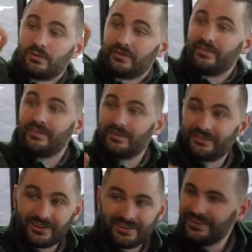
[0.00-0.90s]
towards the little
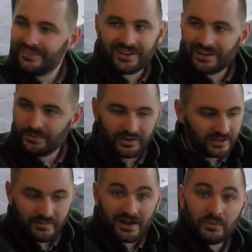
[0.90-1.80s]
circle, it's not going to work
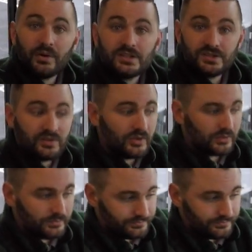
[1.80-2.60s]
no matter what you do.